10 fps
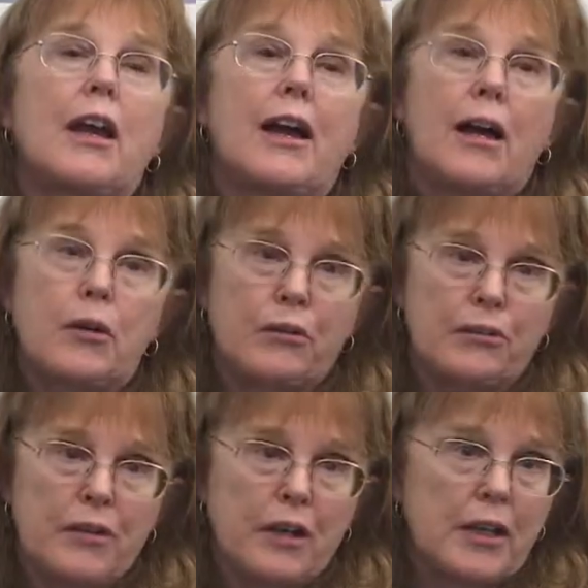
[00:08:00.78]
out of
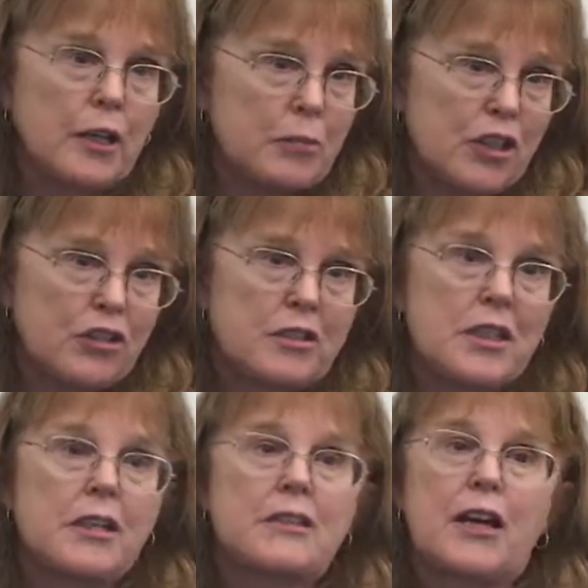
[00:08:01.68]
inpatient
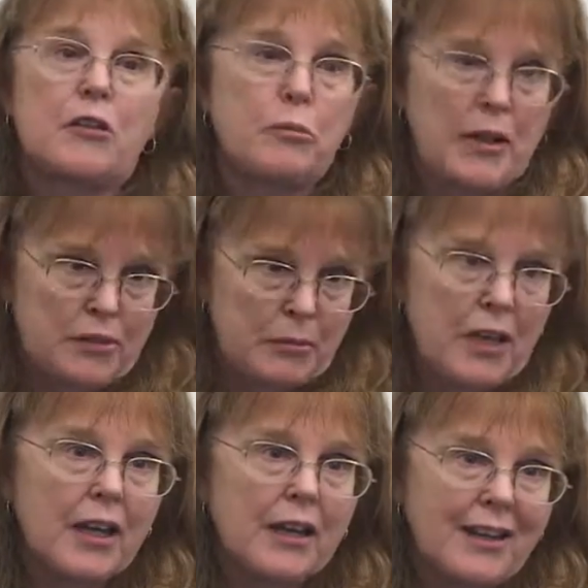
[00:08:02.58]
stays, out of bounce
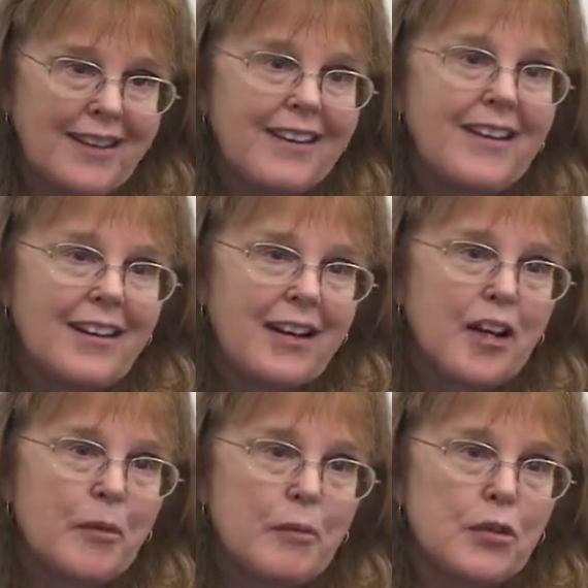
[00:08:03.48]
back.
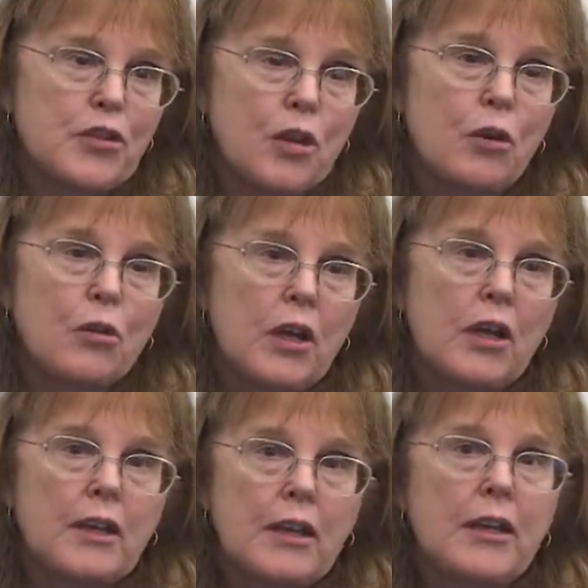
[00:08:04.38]
So
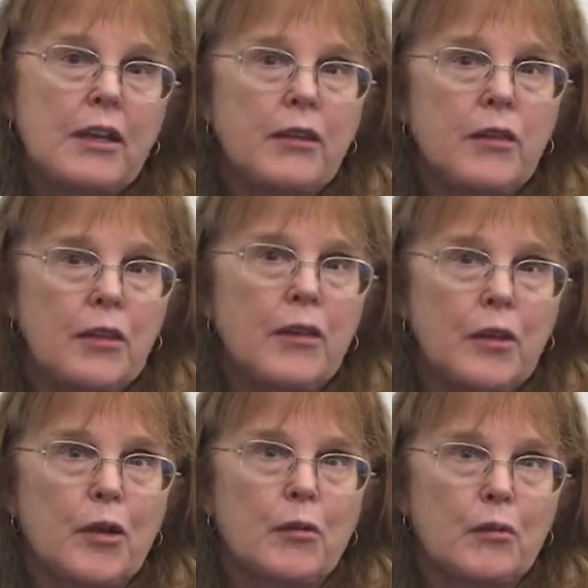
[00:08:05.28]

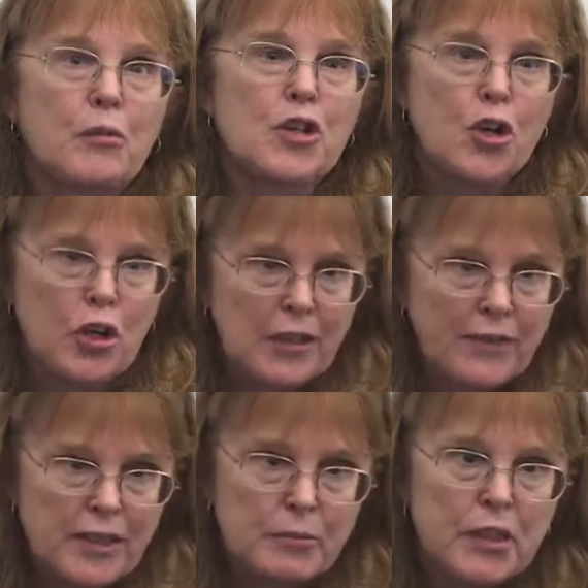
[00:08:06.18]
the return on
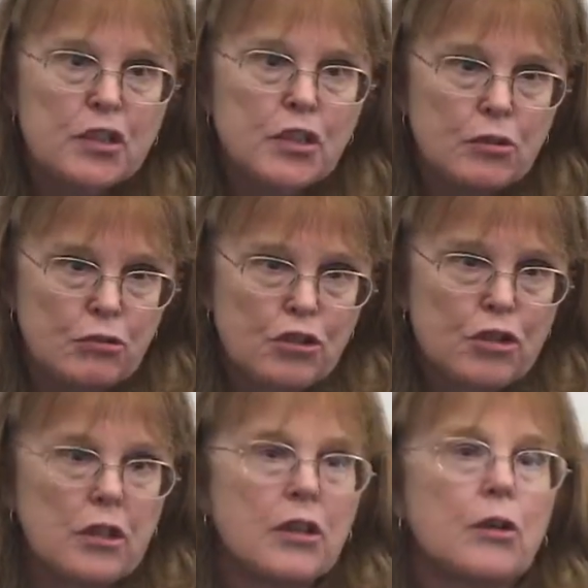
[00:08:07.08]
investment is huge,
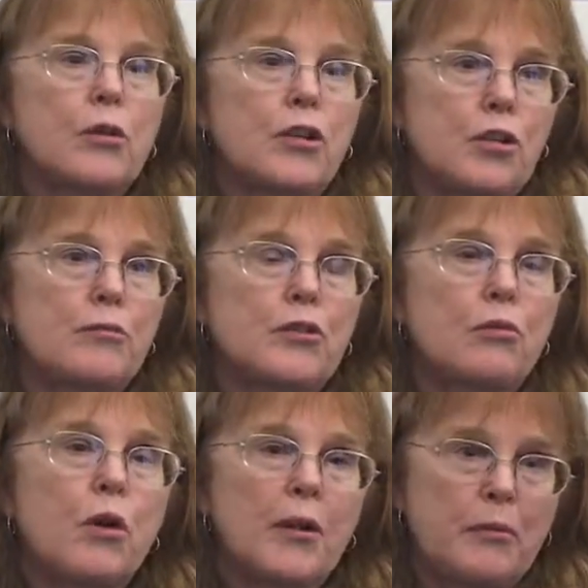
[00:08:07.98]
in terms
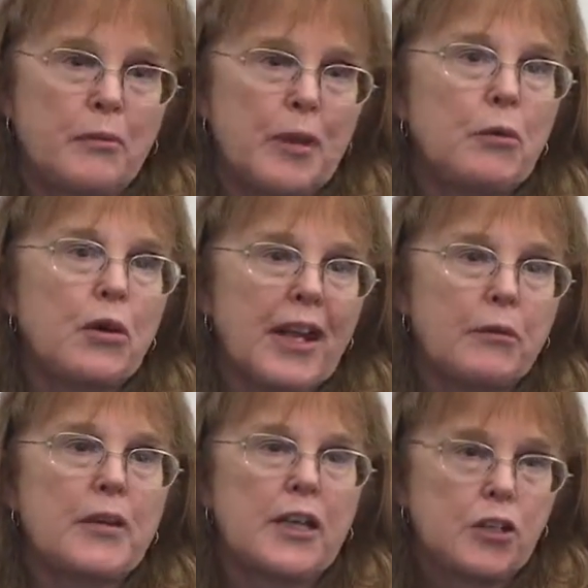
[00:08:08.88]
of what people get
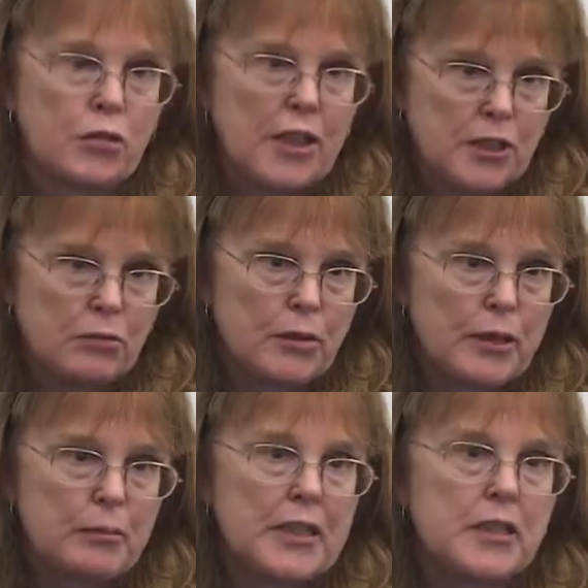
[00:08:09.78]
when they donate to
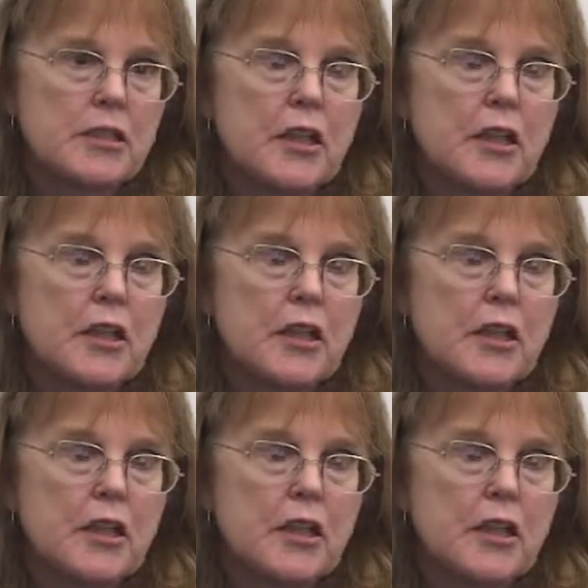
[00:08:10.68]
Women in Means.